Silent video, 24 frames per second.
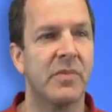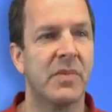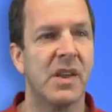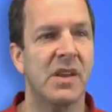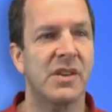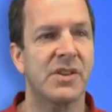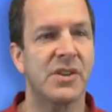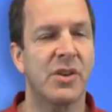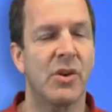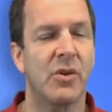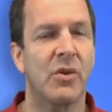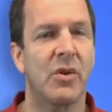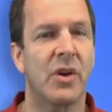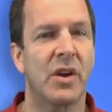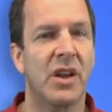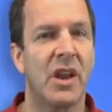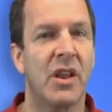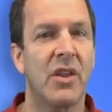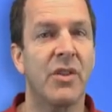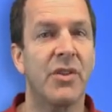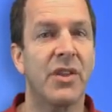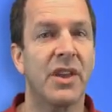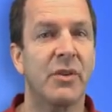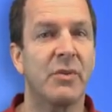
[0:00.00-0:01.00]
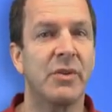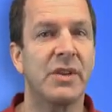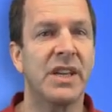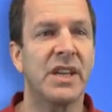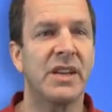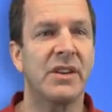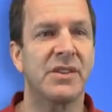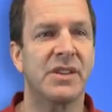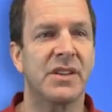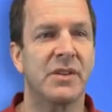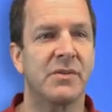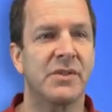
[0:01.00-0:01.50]
So another thing we need
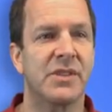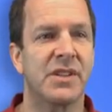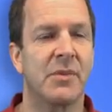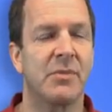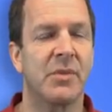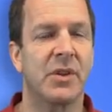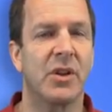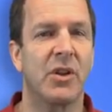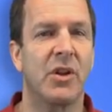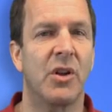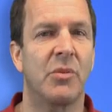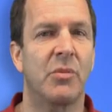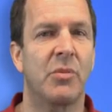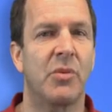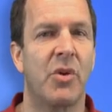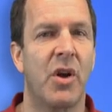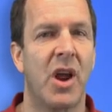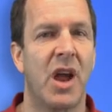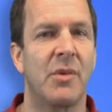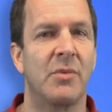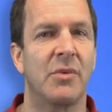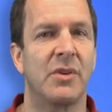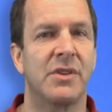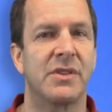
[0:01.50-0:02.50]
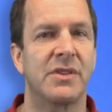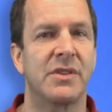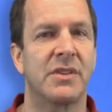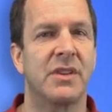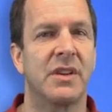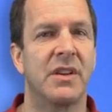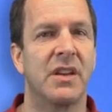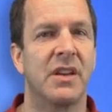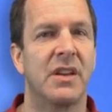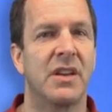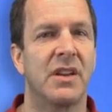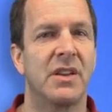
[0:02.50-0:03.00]
is something called primers.
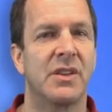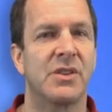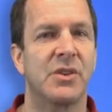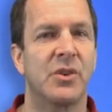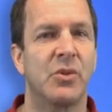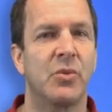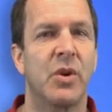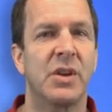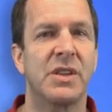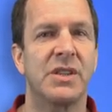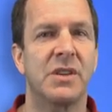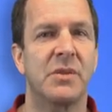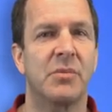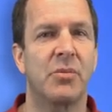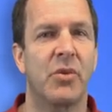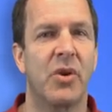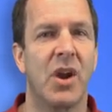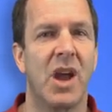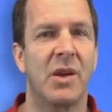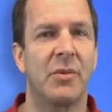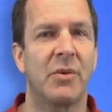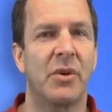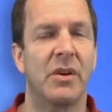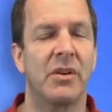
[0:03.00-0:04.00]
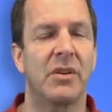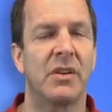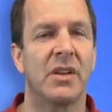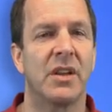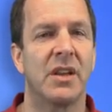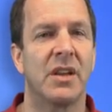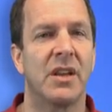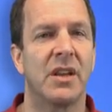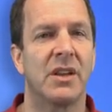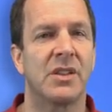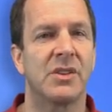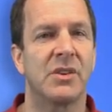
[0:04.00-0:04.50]
So what's a primer?
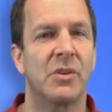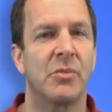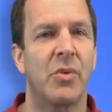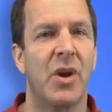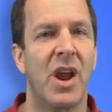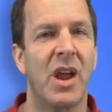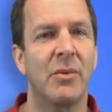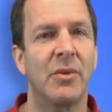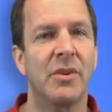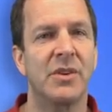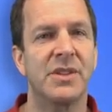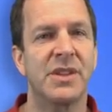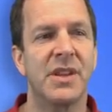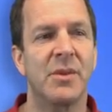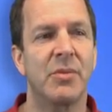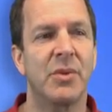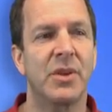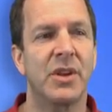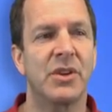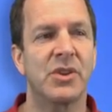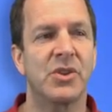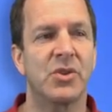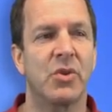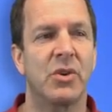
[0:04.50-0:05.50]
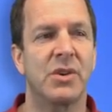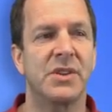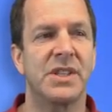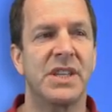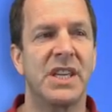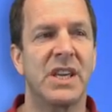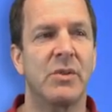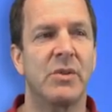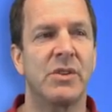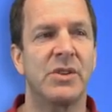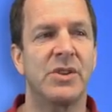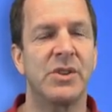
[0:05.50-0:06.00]
So a primer is simply a short
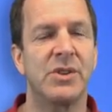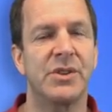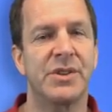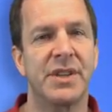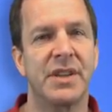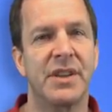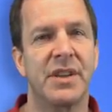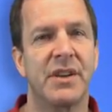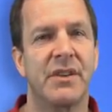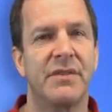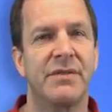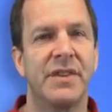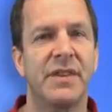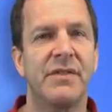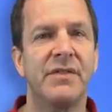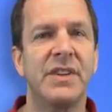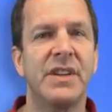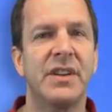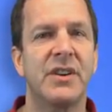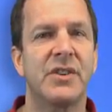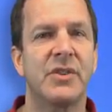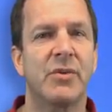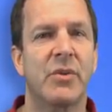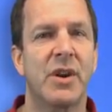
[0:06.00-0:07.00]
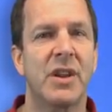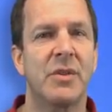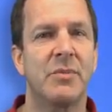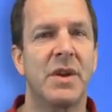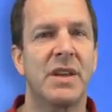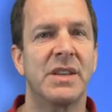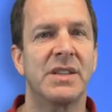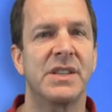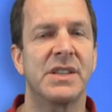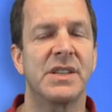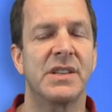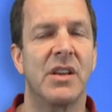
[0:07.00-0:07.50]
sequence. Usually they're 15 or 20
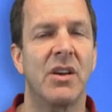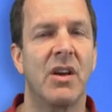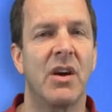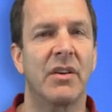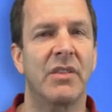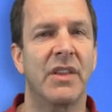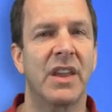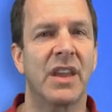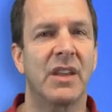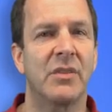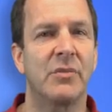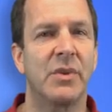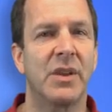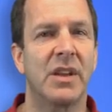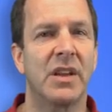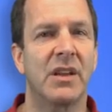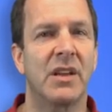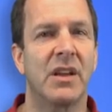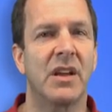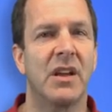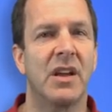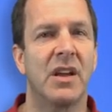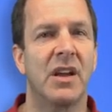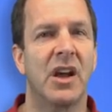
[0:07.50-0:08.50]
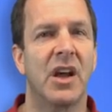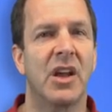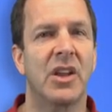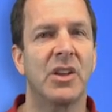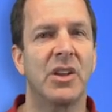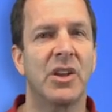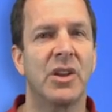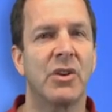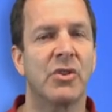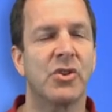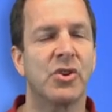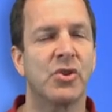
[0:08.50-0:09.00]
bases long. They can be a
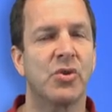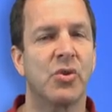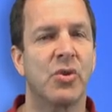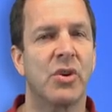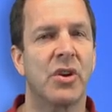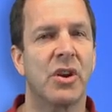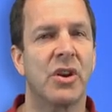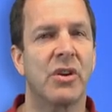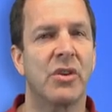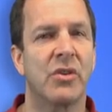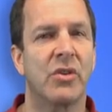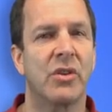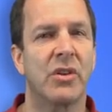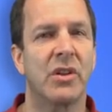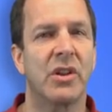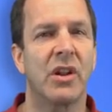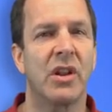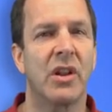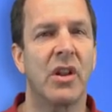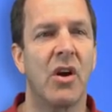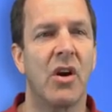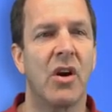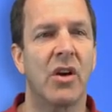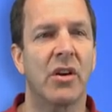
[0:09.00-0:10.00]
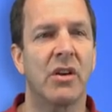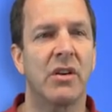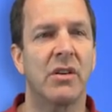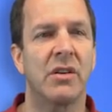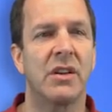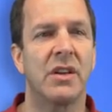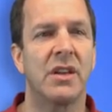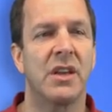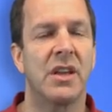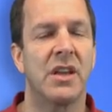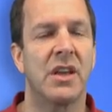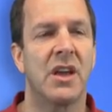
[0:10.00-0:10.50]
little shorter or a little longer.
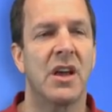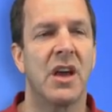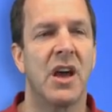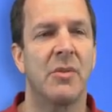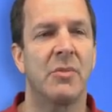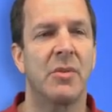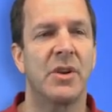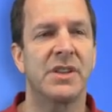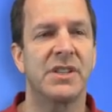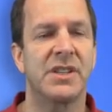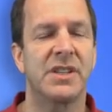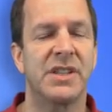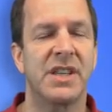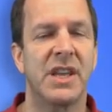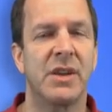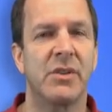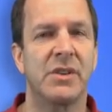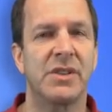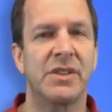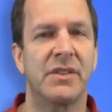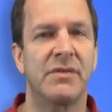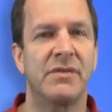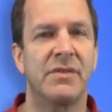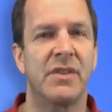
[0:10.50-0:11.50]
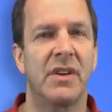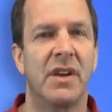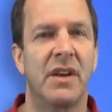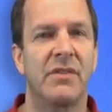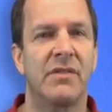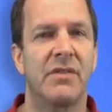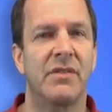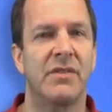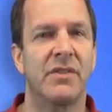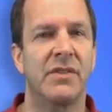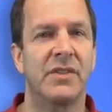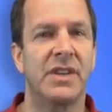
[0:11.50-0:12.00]
But it's a sequence
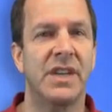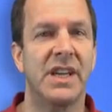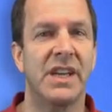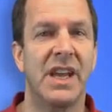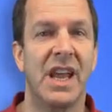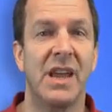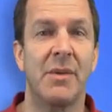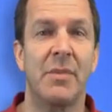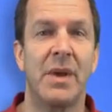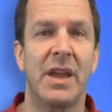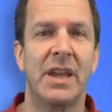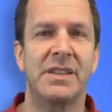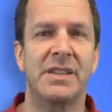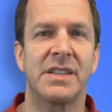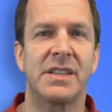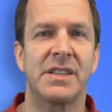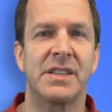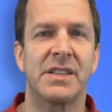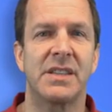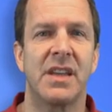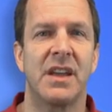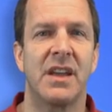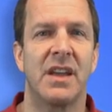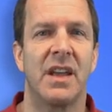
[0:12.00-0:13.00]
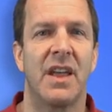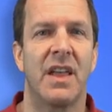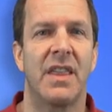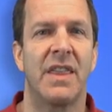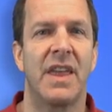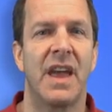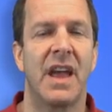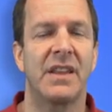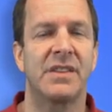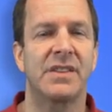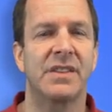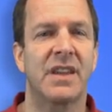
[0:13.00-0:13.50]
of DNA bases
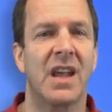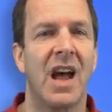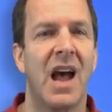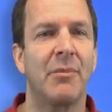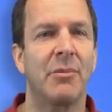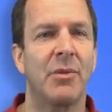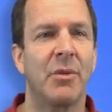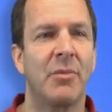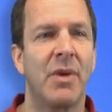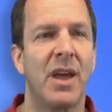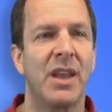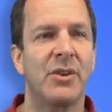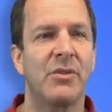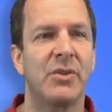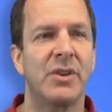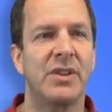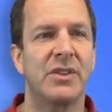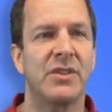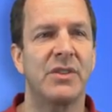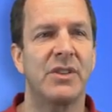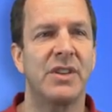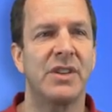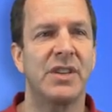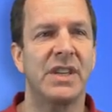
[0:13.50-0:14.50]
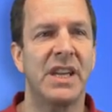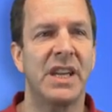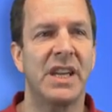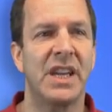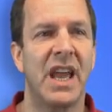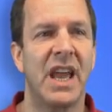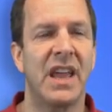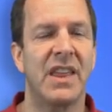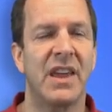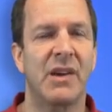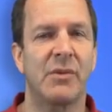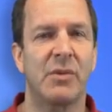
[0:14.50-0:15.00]
that's complementary to the
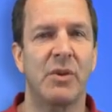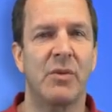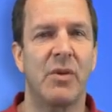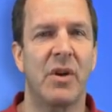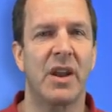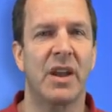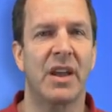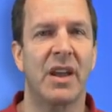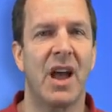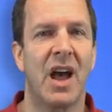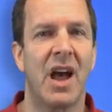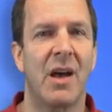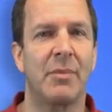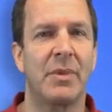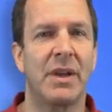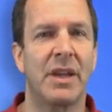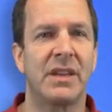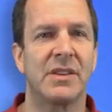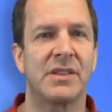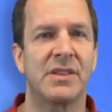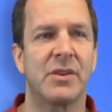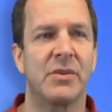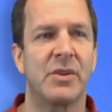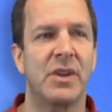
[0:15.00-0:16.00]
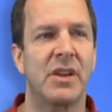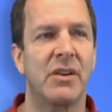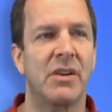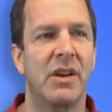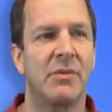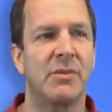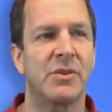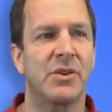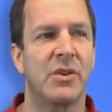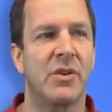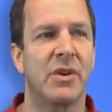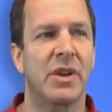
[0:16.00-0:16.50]
DNA that we want to copy. So here I'm
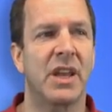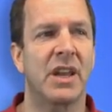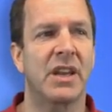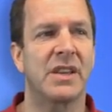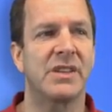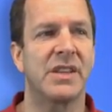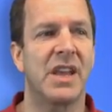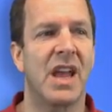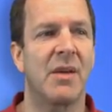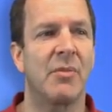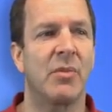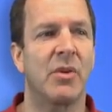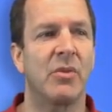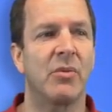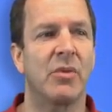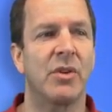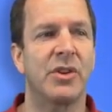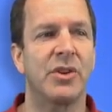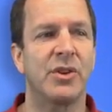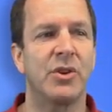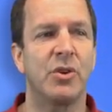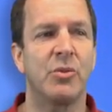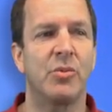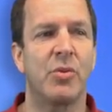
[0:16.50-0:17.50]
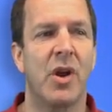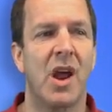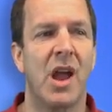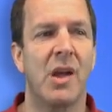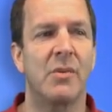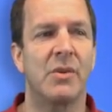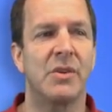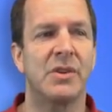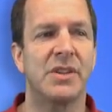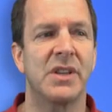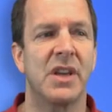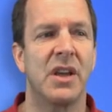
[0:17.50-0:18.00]
showing an example with two
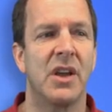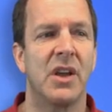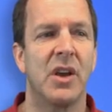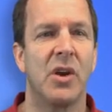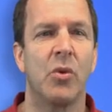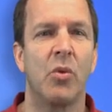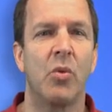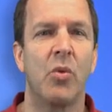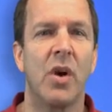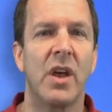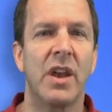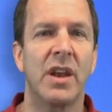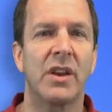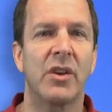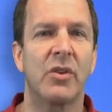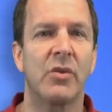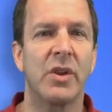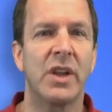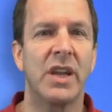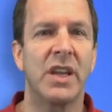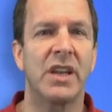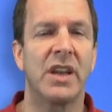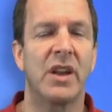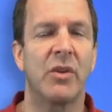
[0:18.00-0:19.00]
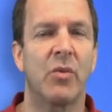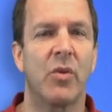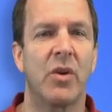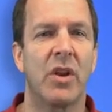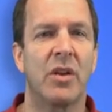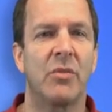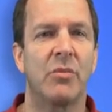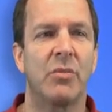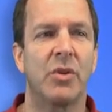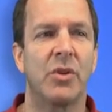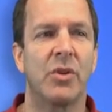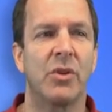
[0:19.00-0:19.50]
primers, one in green and one
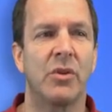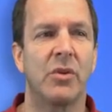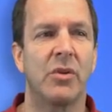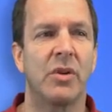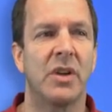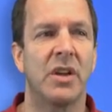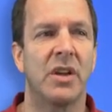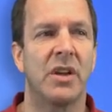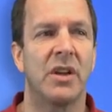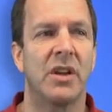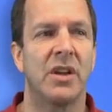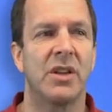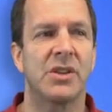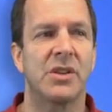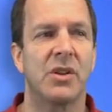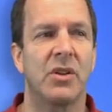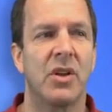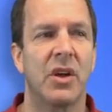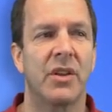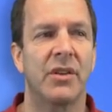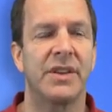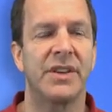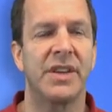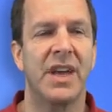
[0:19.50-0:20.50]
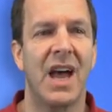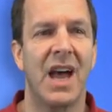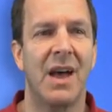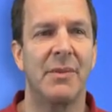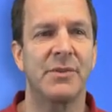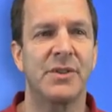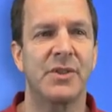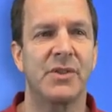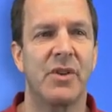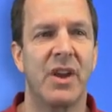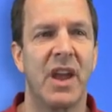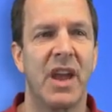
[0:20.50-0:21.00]
in blue. So along the top
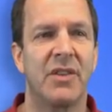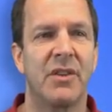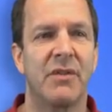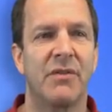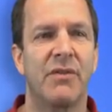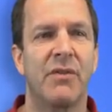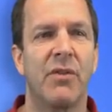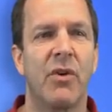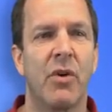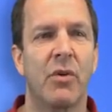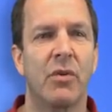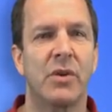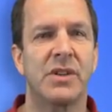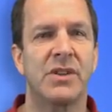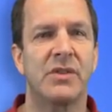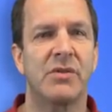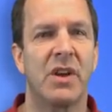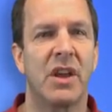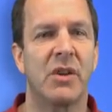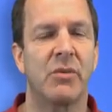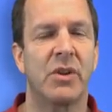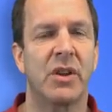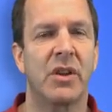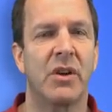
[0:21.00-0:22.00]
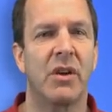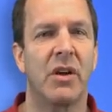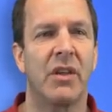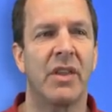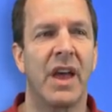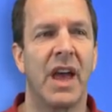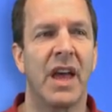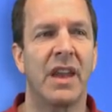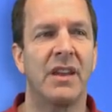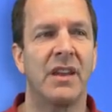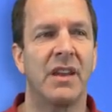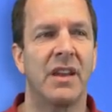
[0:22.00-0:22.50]
strand, the forward strand we call
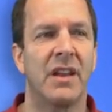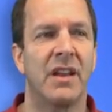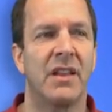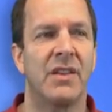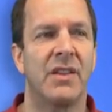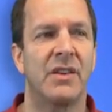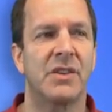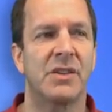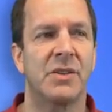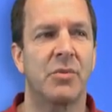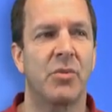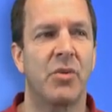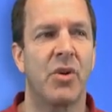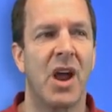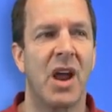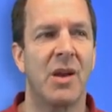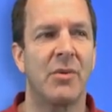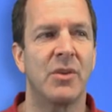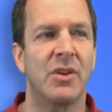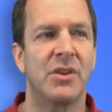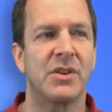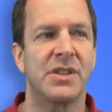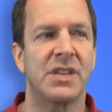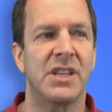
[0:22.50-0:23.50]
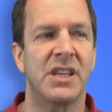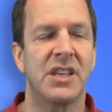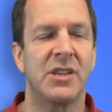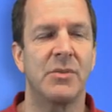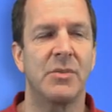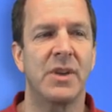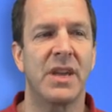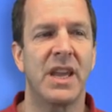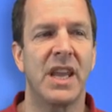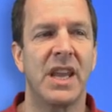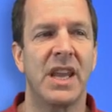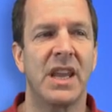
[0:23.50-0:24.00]
that, there's a primer you see at the
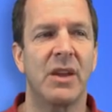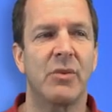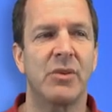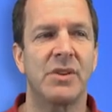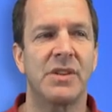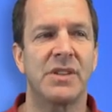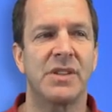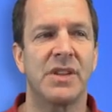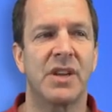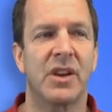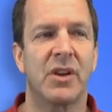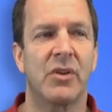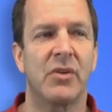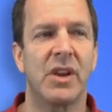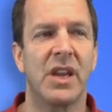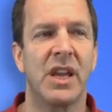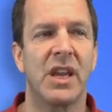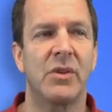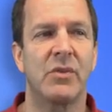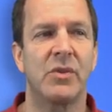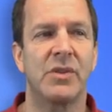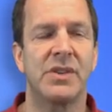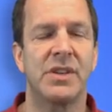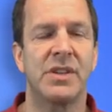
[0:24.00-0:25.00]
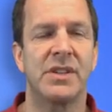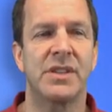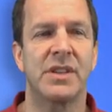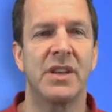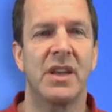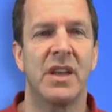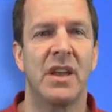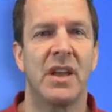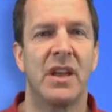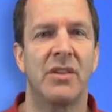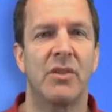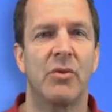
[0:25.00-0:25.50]
beginning, which is in green, which is
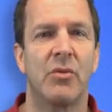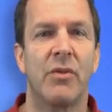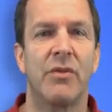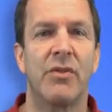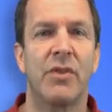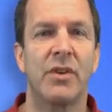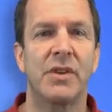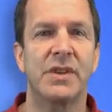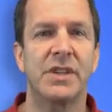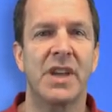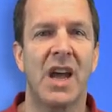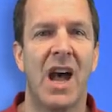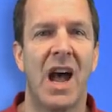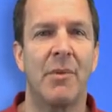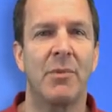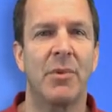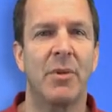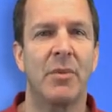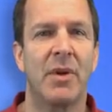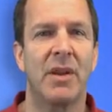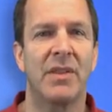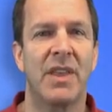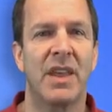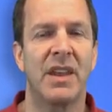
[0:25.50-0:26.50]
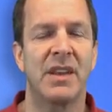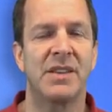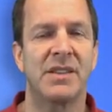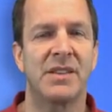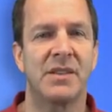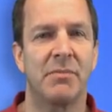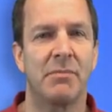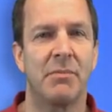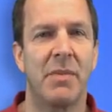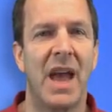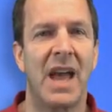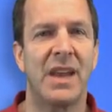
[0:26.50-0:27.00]
the reverse complement, that is the
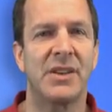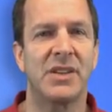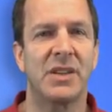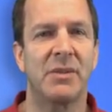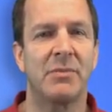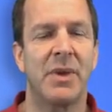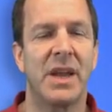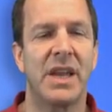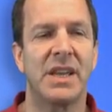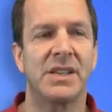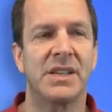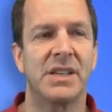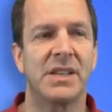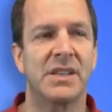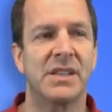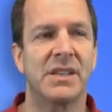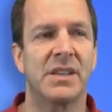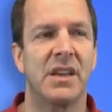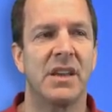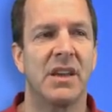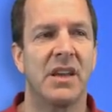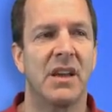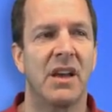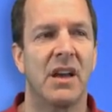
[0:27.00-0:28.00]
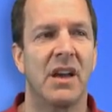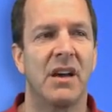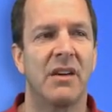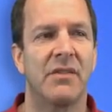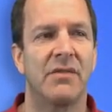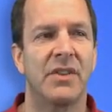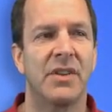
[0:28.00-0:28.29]
matching bases of